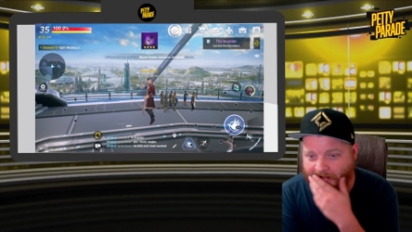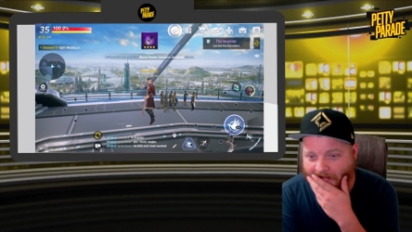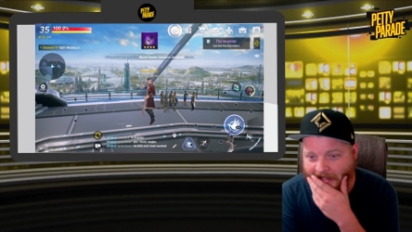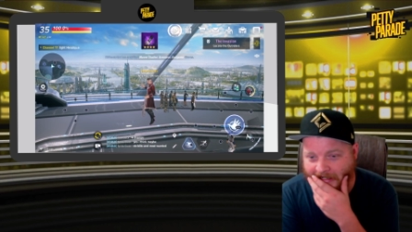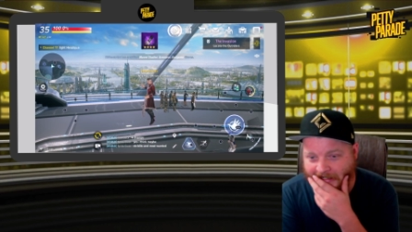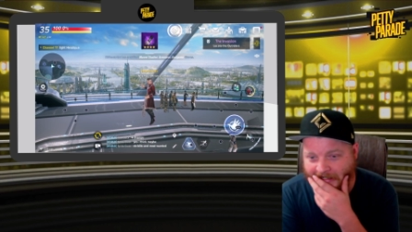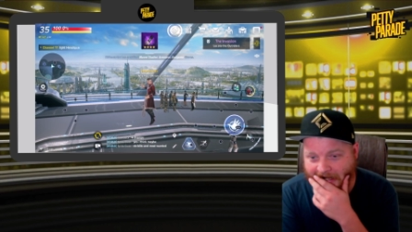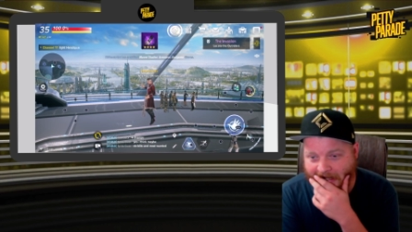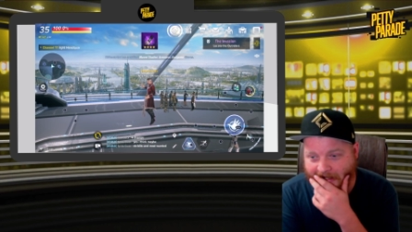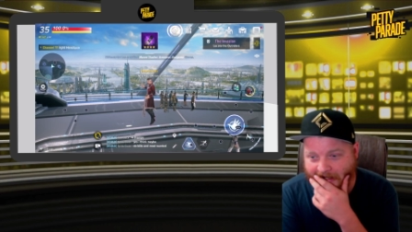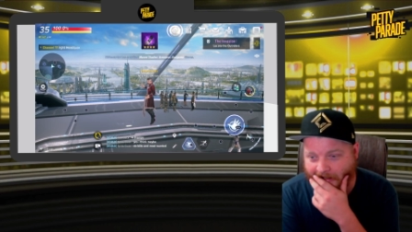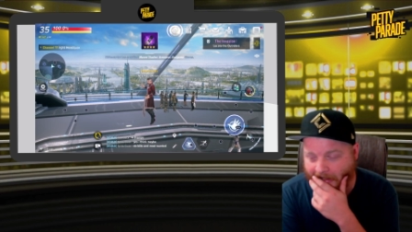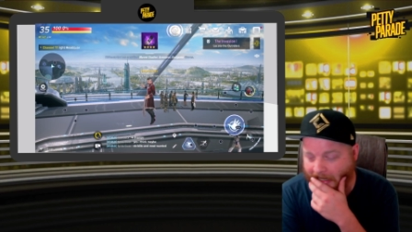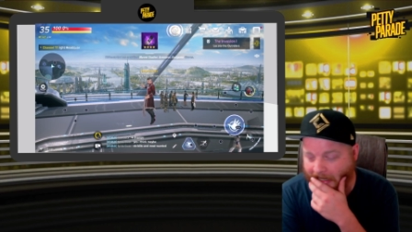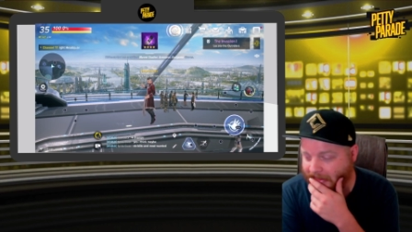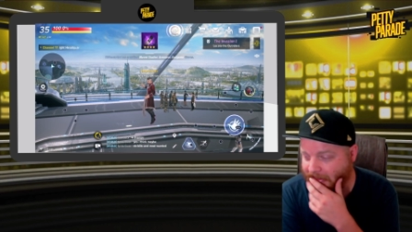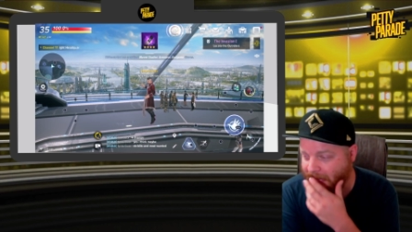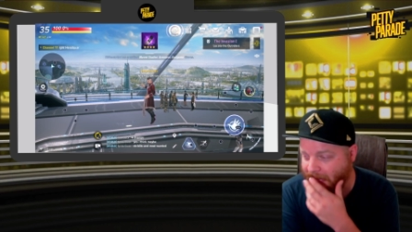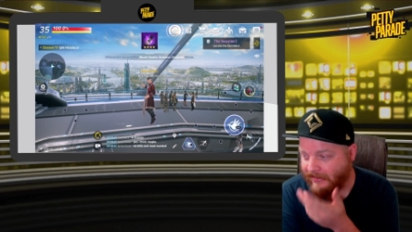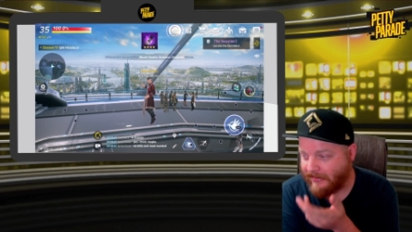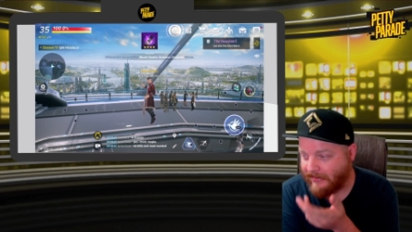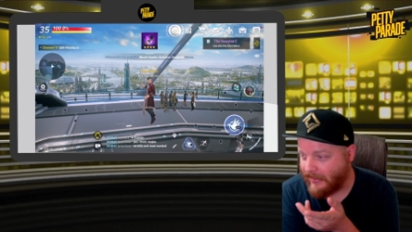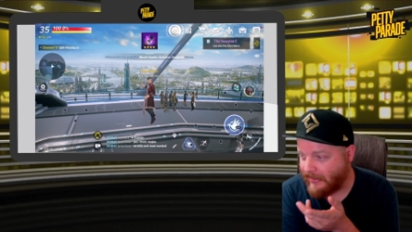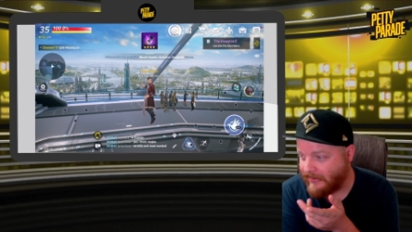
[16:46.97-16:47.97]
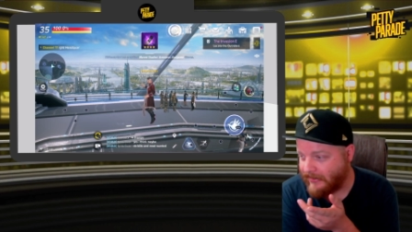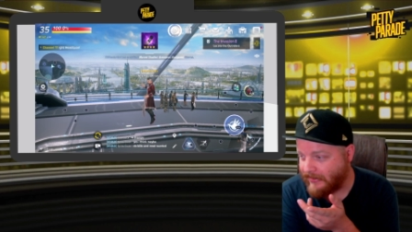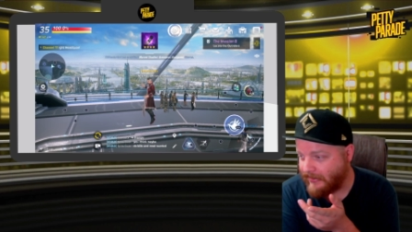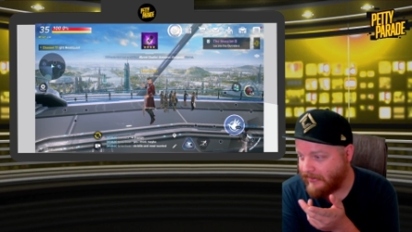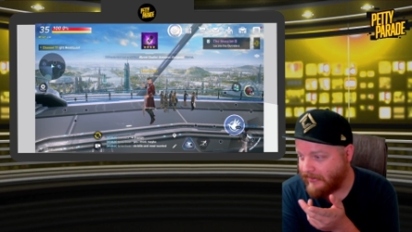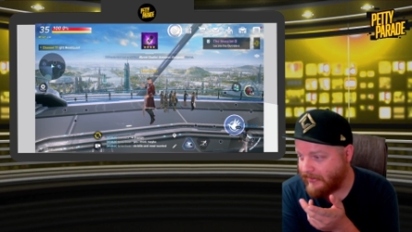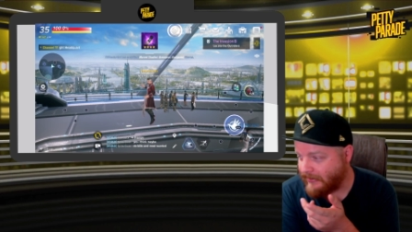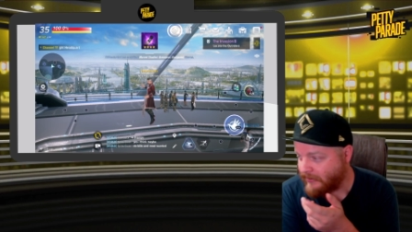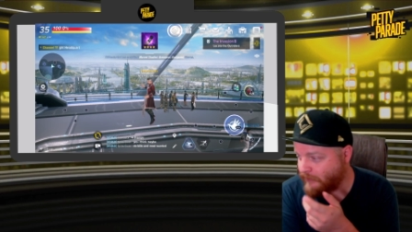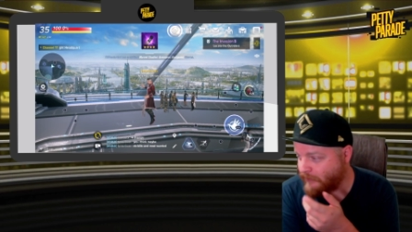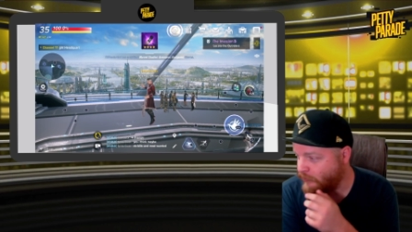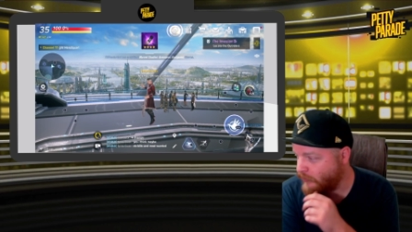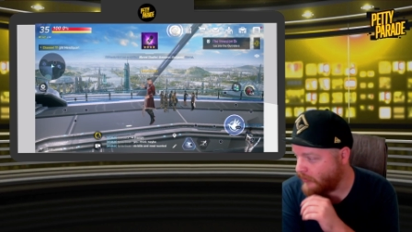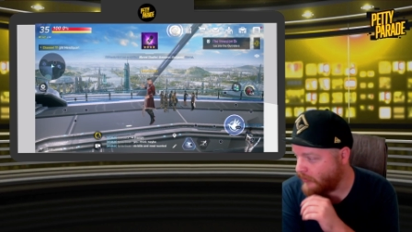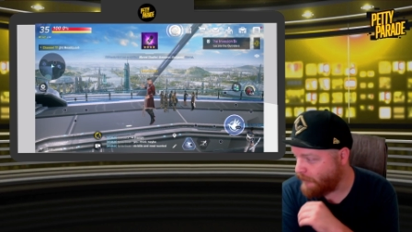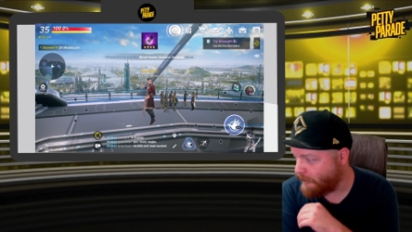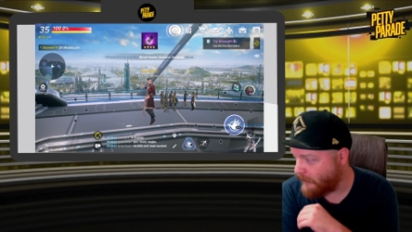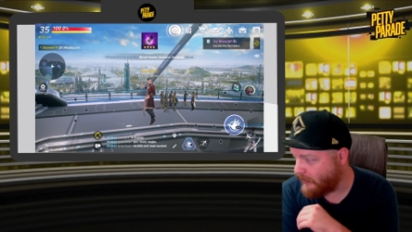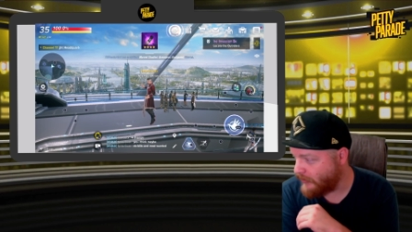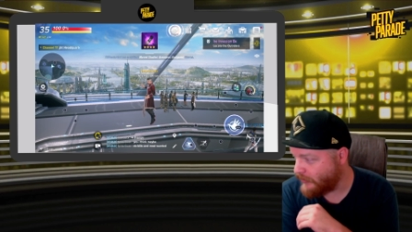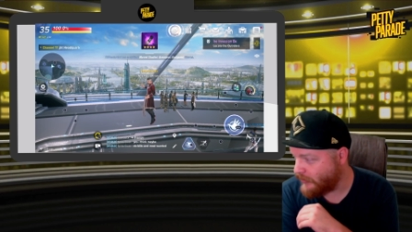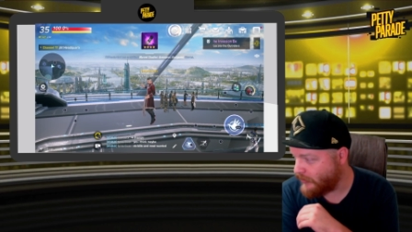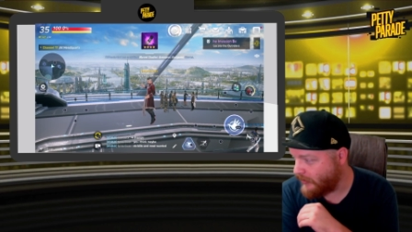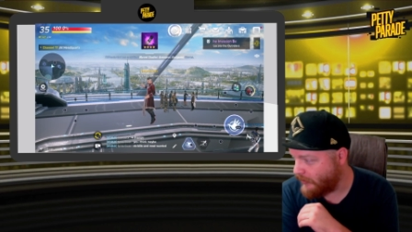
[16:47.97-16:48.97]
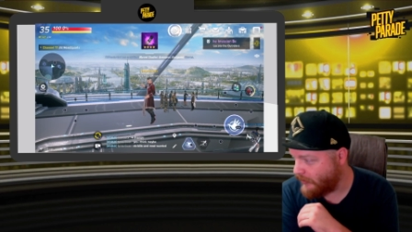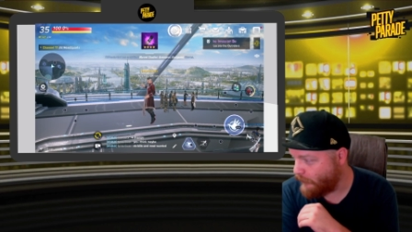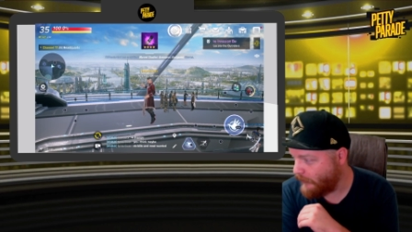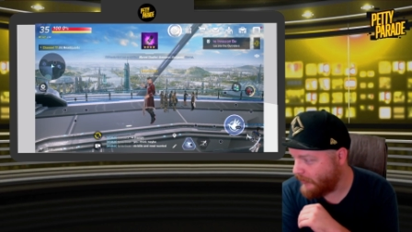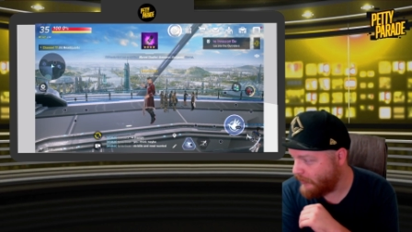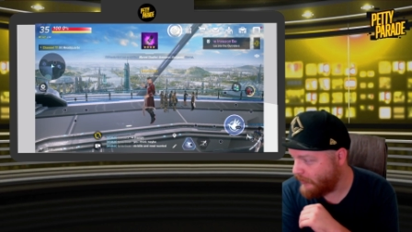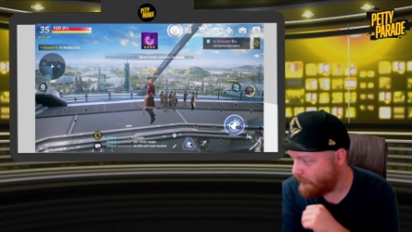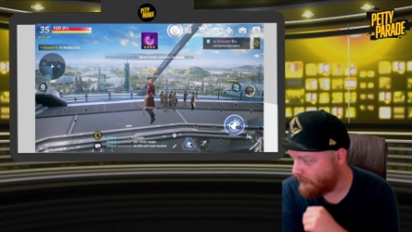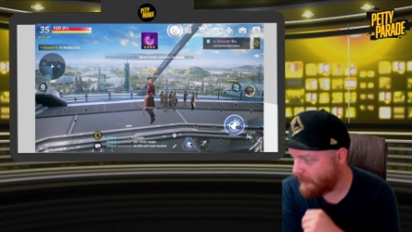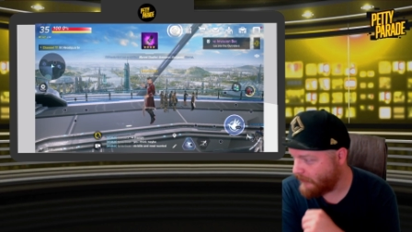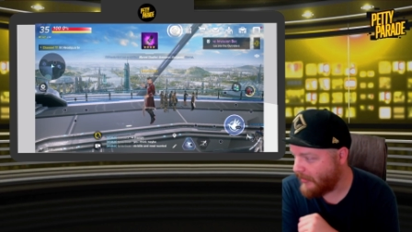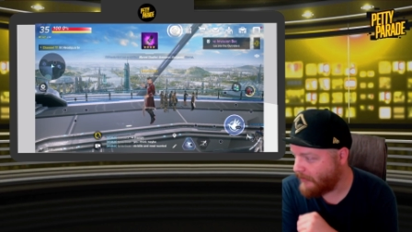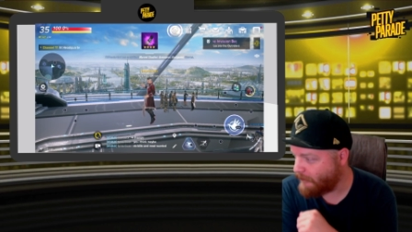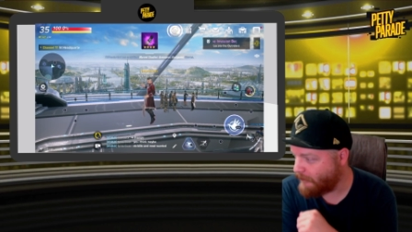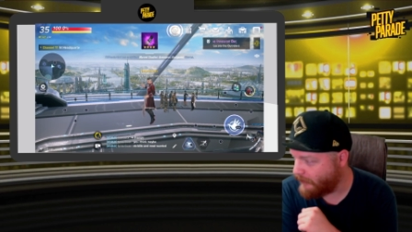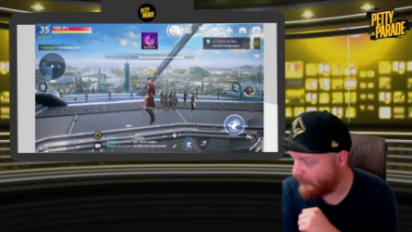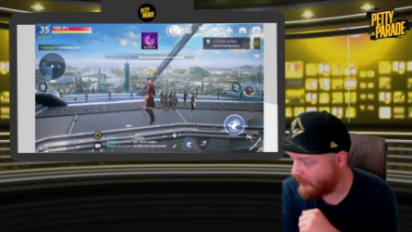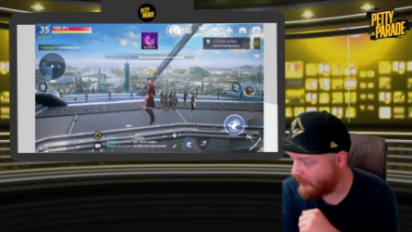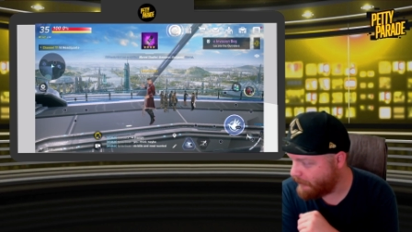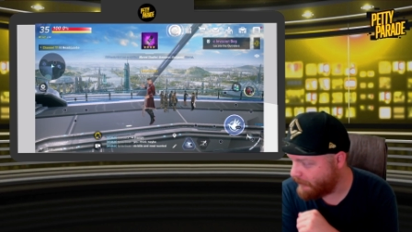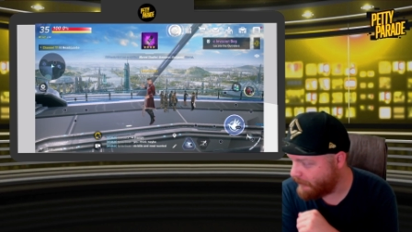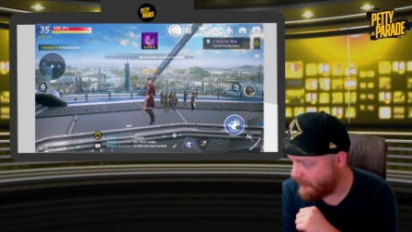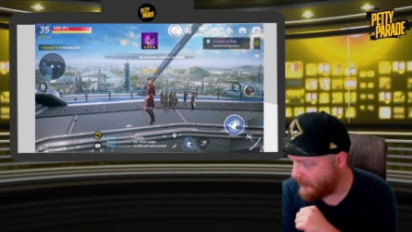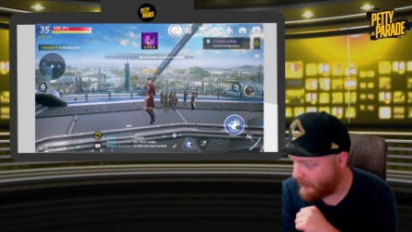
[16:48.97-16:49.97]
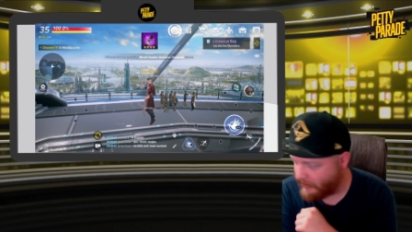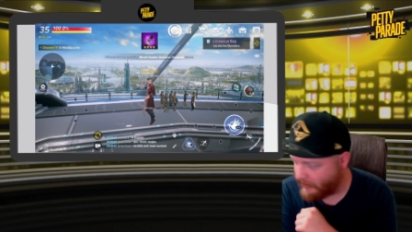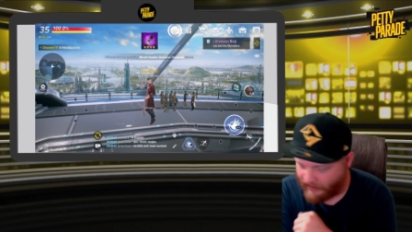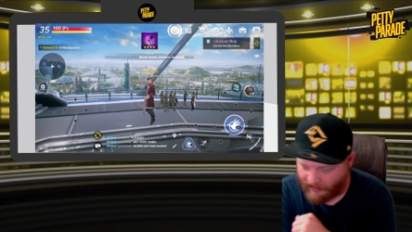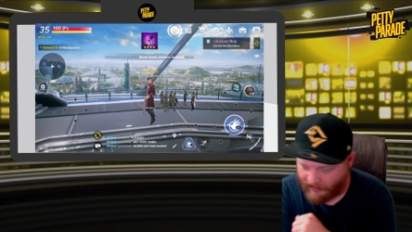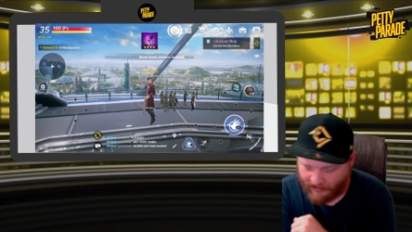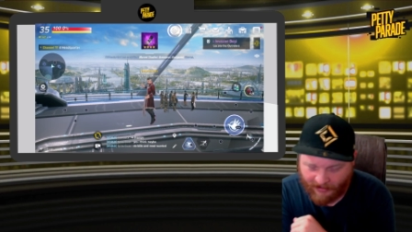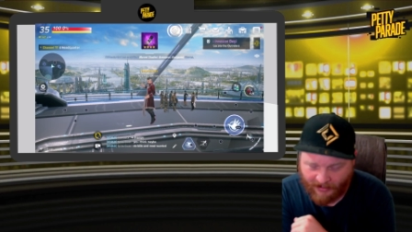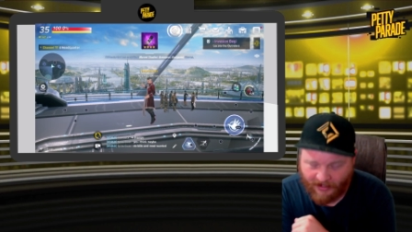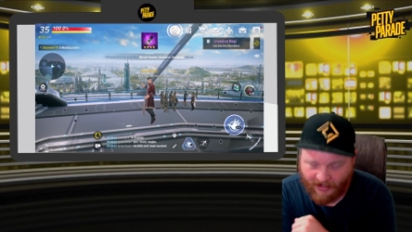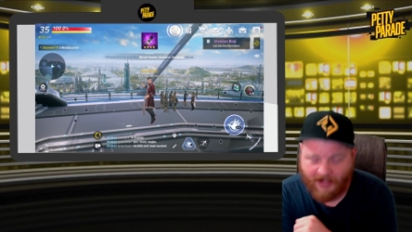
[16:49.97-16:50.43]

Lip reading: yeah, I think that's pretty much it. We can wrap it up there.